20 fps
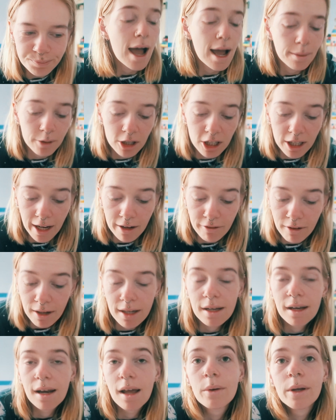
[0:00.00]
I'm gonna get
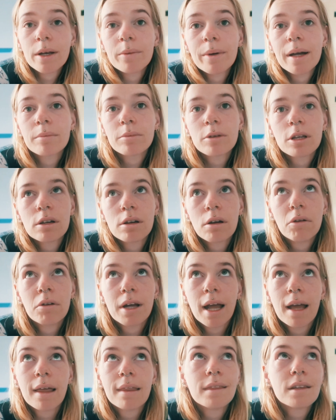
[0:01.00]
ready now anyway I'm gonna go
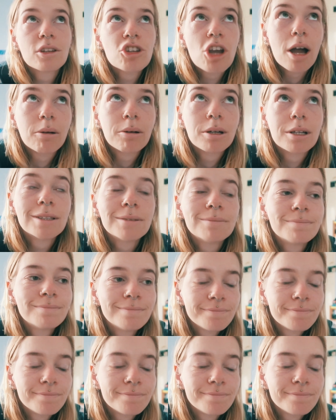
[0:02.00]
and get in the shower